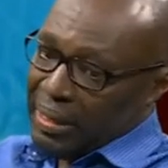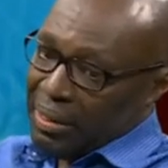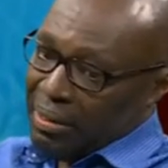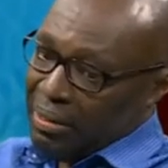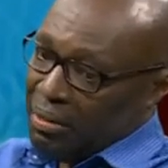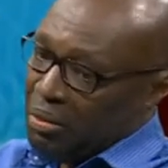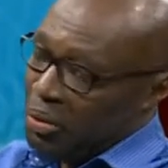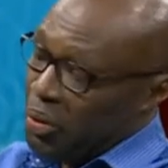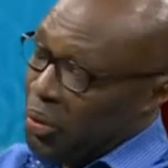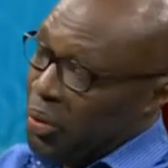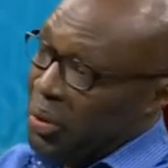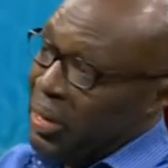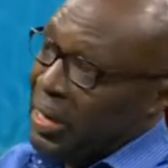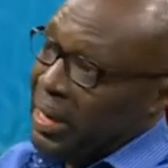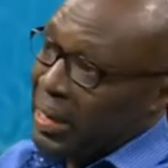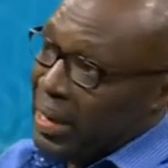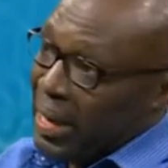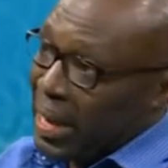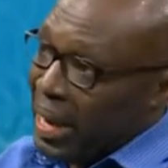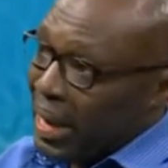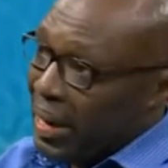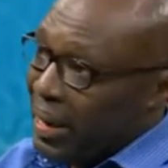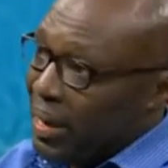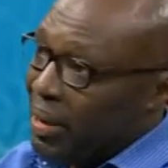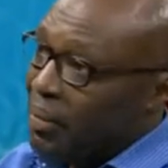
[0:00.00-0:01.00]
rule in
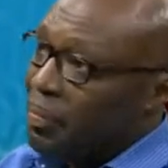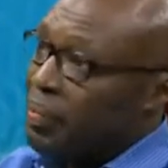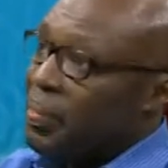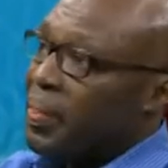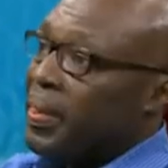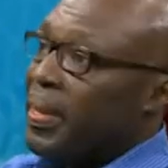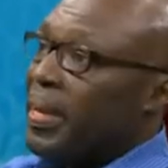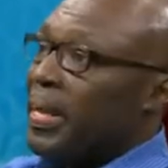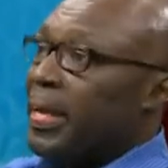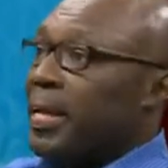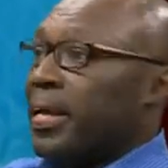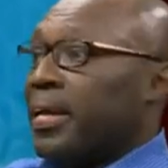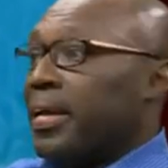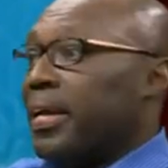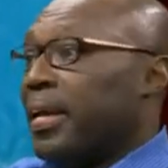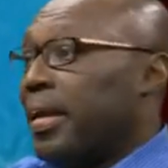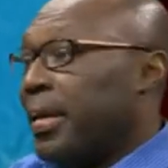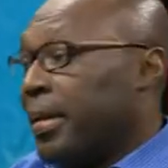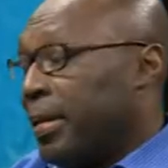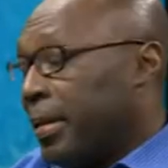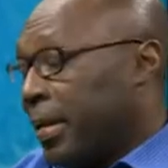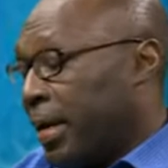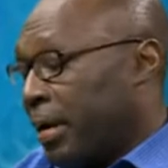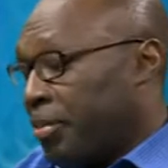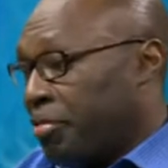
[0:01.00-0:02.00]
Ghana
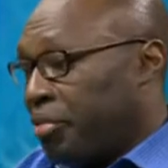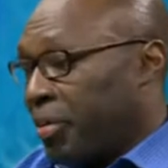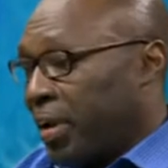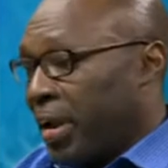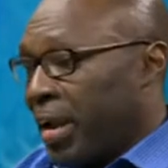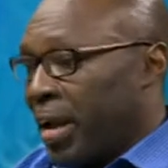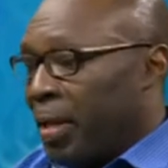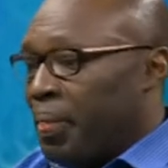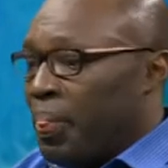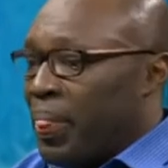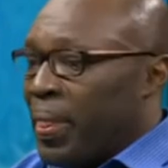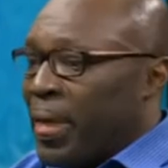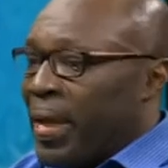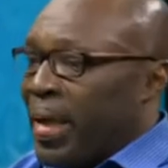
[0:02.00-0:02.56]
and Africa.